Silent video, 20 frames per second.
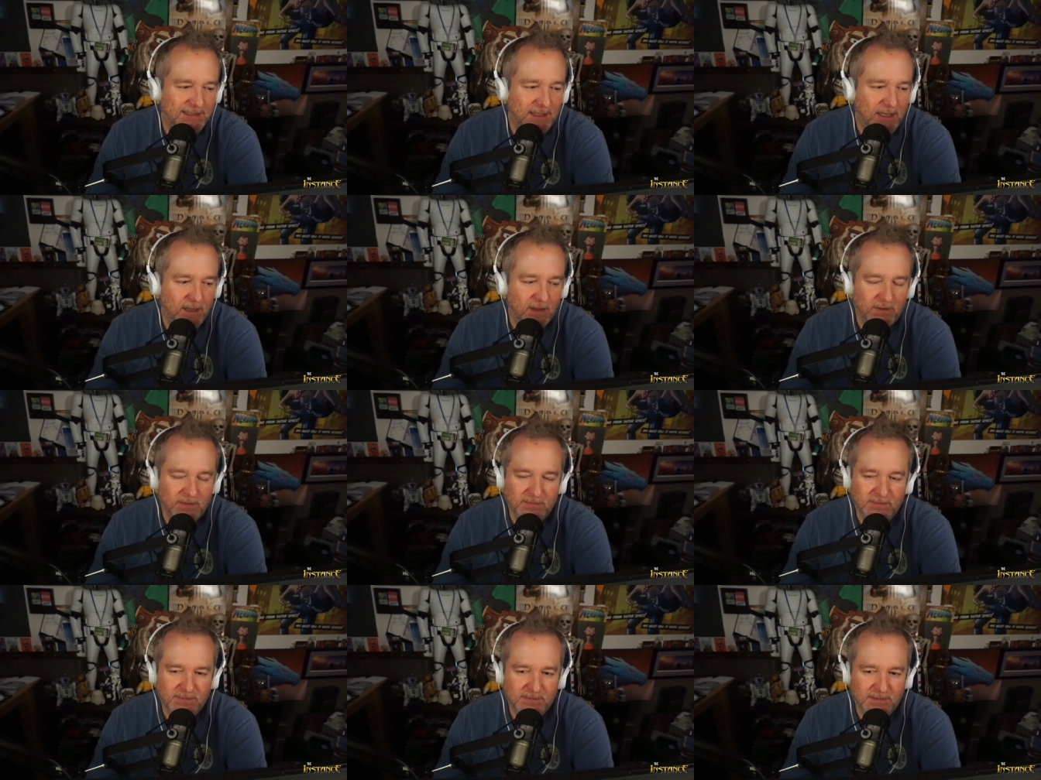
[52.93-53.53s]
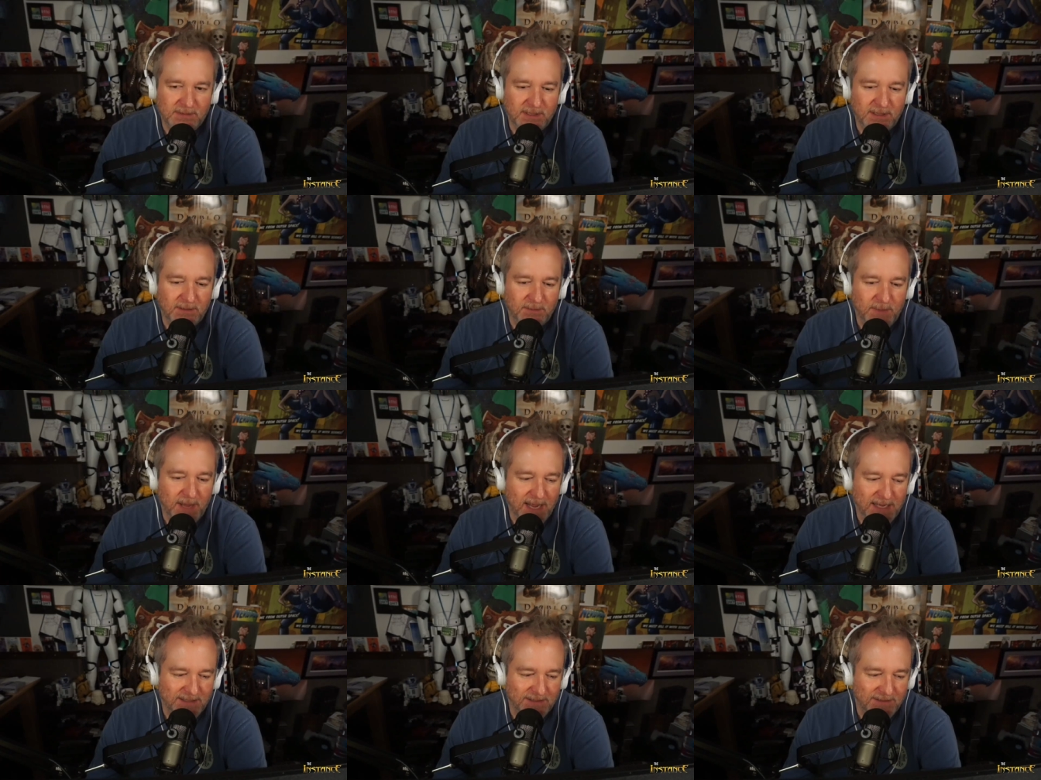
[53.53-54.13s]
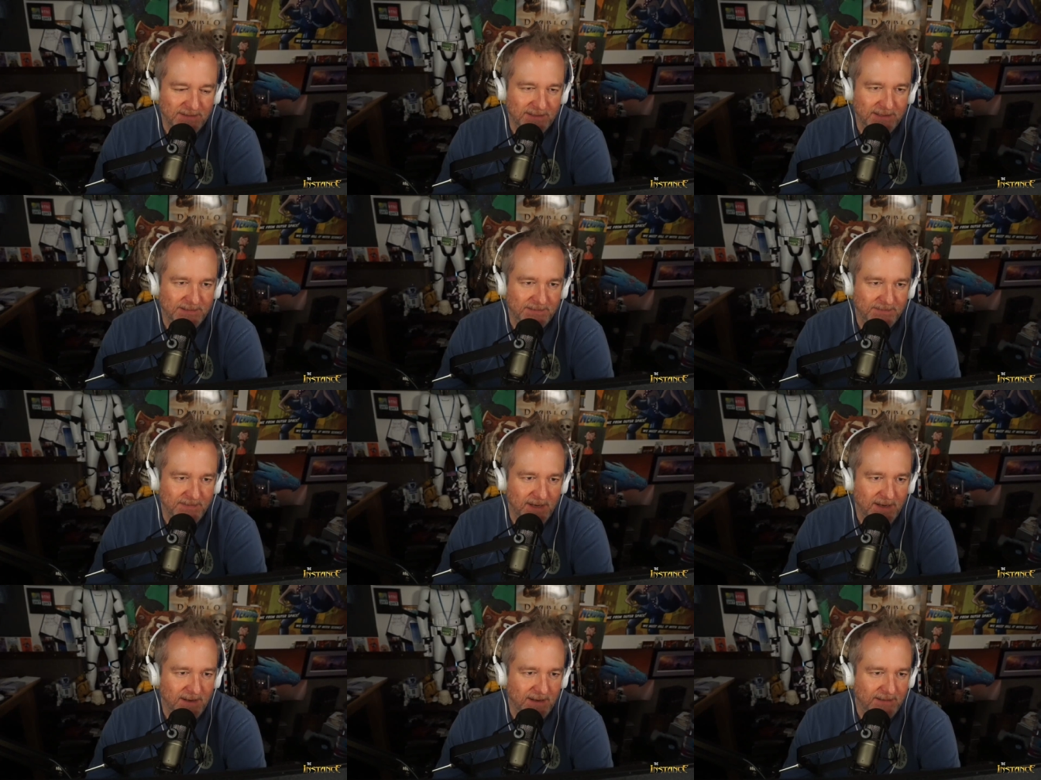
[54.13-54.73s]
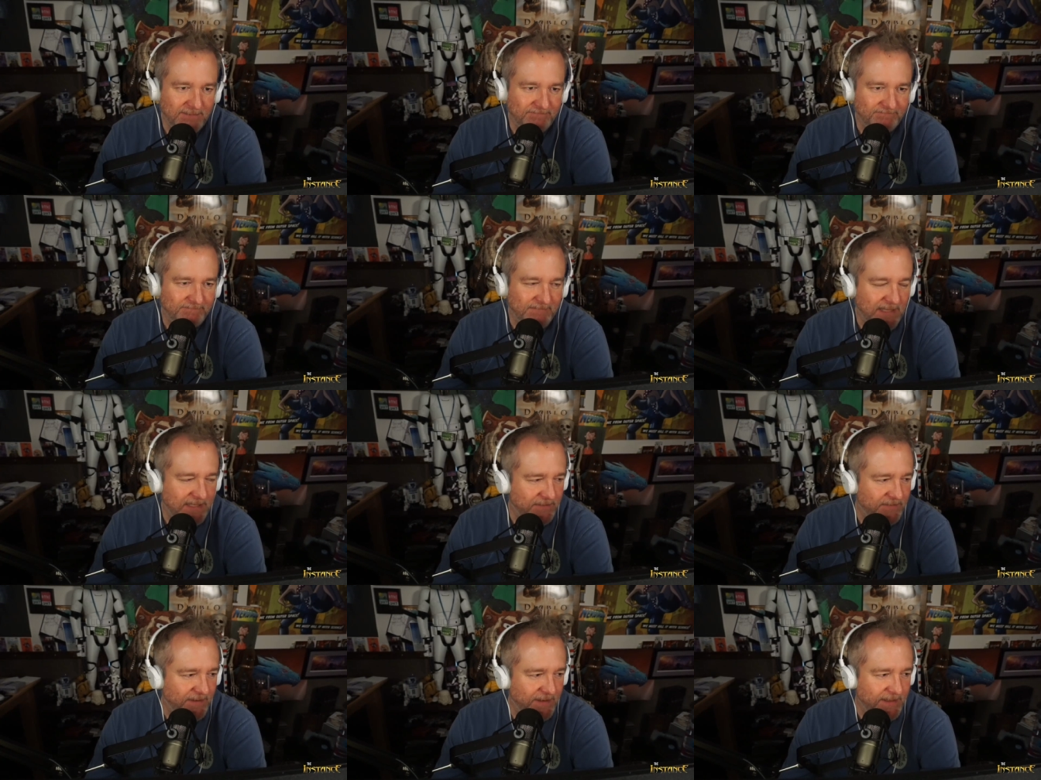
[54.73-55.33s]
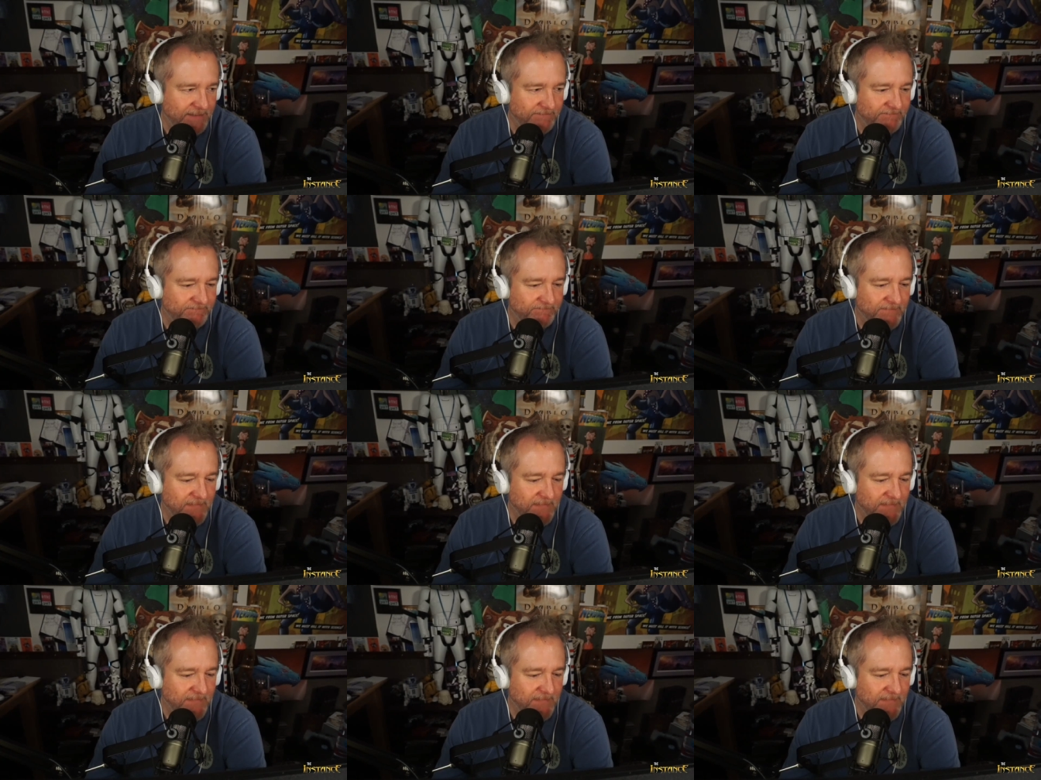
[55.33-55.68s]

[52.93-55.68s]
Oh, you bastards. All right, that's fine.